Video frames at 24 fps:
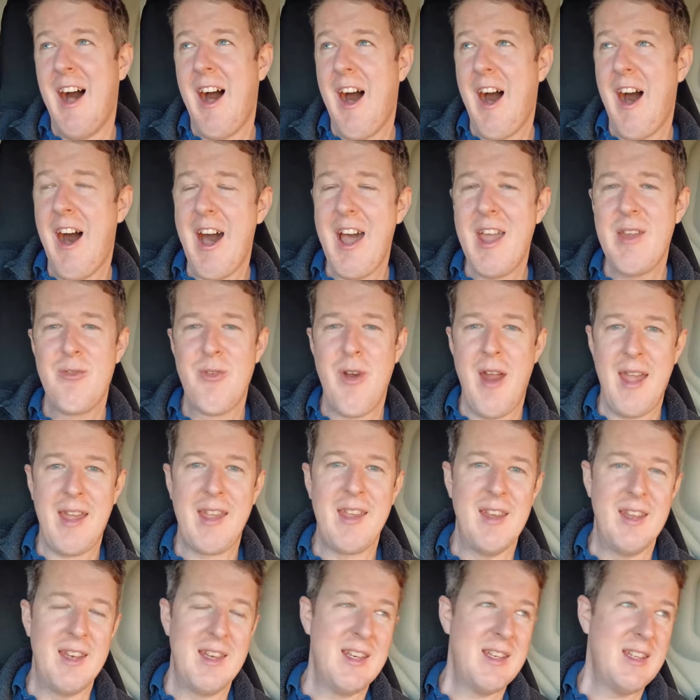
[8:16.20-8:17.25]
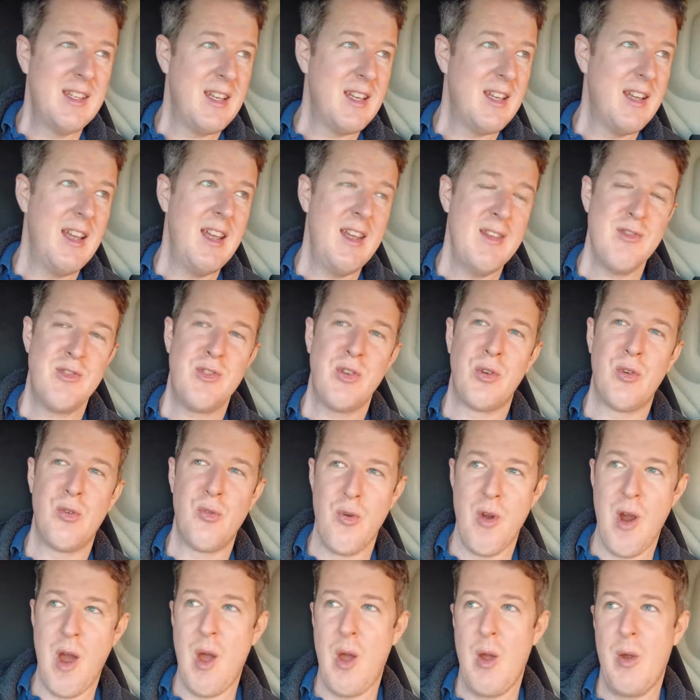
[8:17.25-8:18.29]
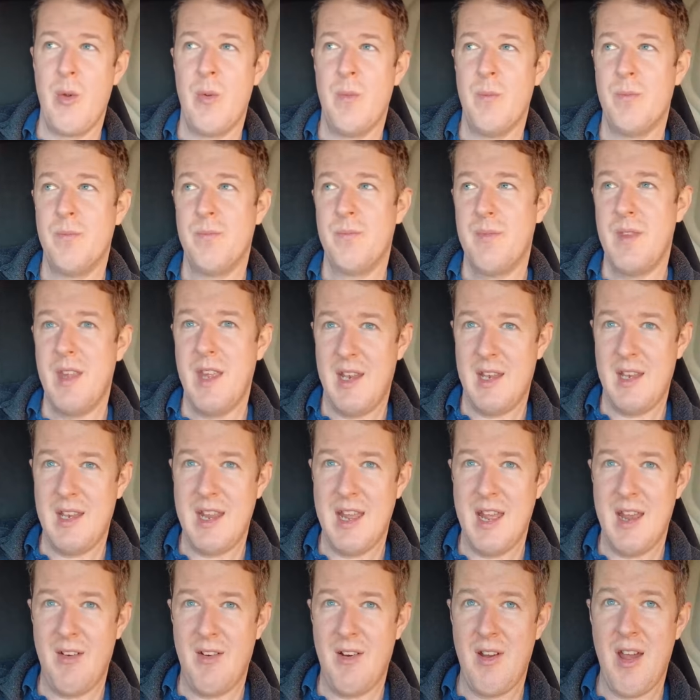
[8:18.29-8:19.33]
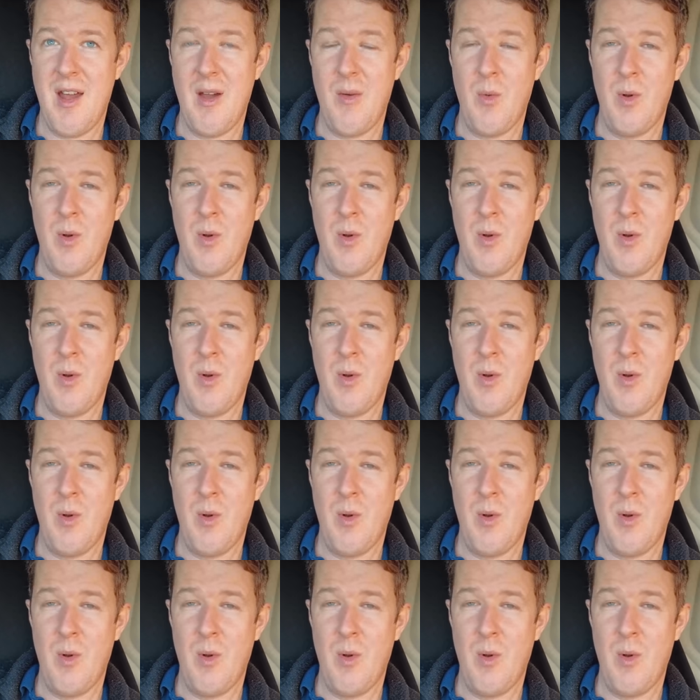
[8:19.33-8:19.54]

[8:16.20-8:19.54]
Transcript: I reckon it's a grow in the area.